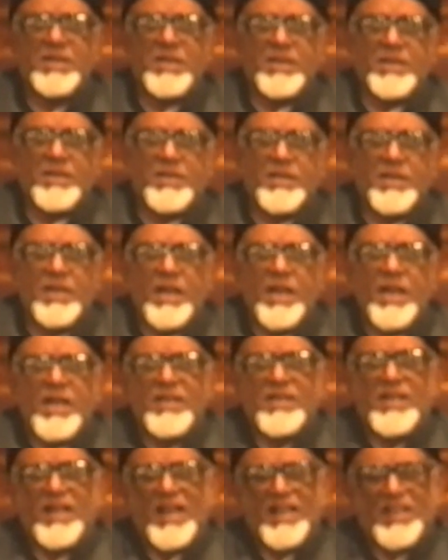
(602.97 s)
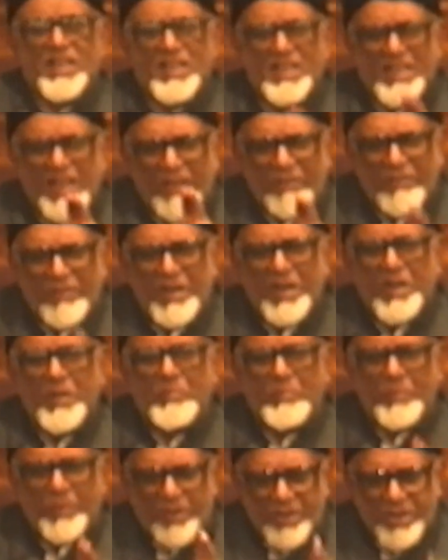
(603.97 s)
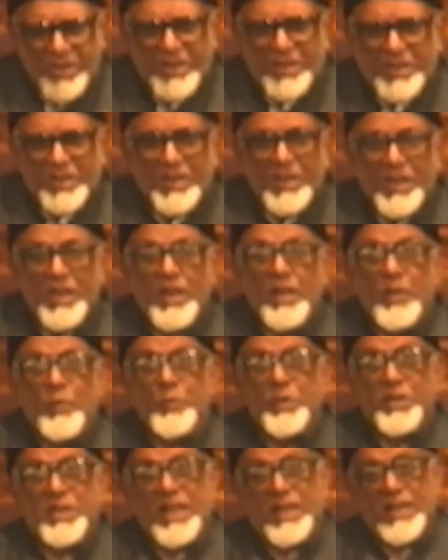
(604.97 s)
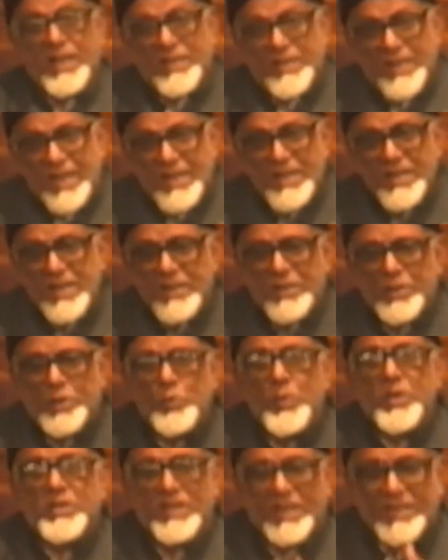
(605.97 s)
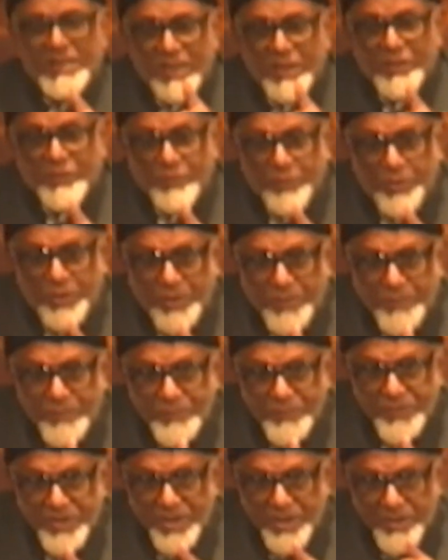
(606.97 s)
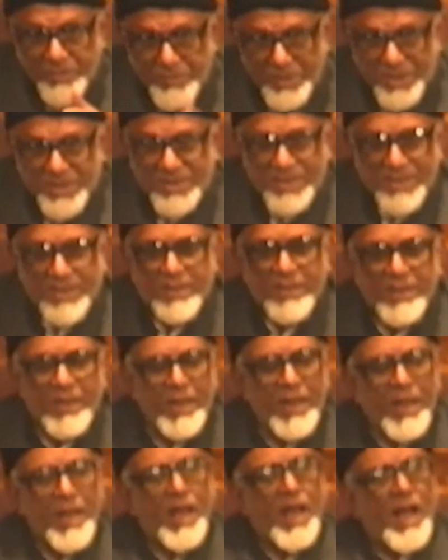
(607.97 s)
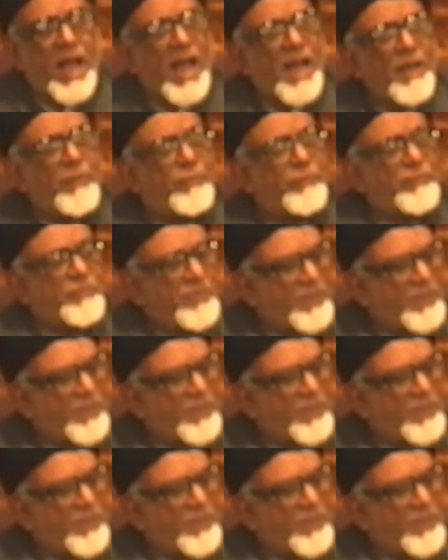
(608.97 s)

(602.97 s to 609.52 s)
needs. There are several points which are attendant to a successful business. I